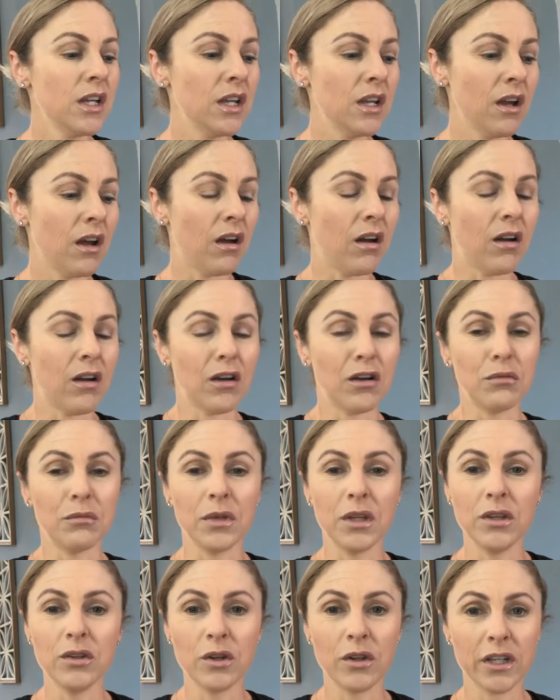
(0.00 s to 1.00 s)

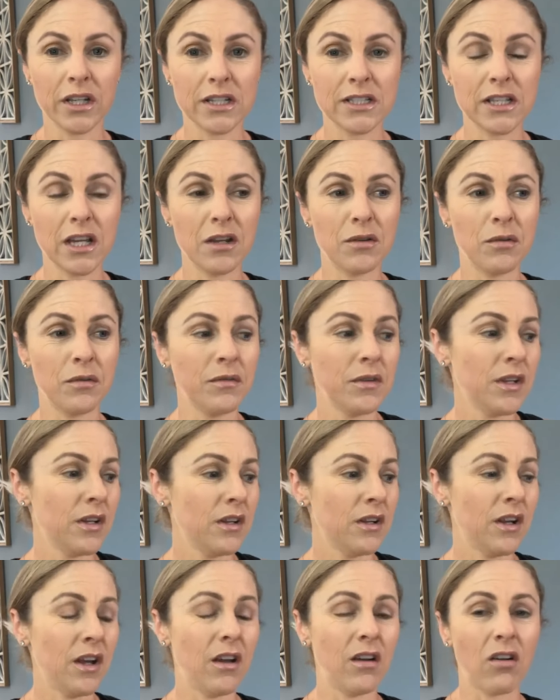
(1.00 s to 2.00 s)
You know, like I said,
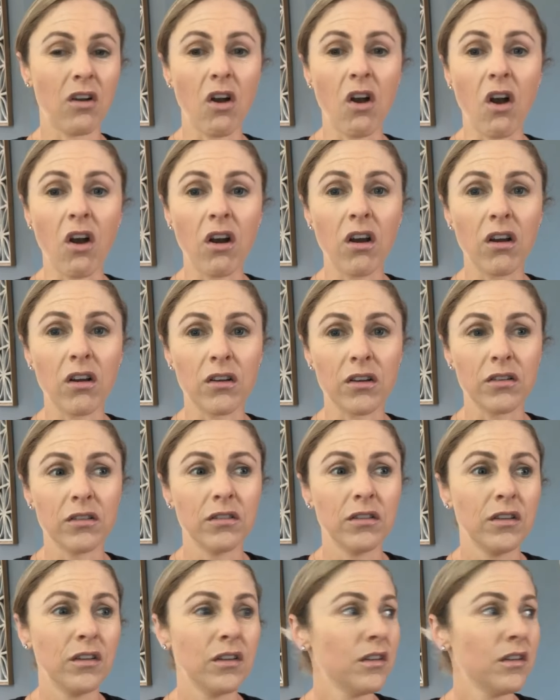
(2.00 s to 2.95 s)
a card.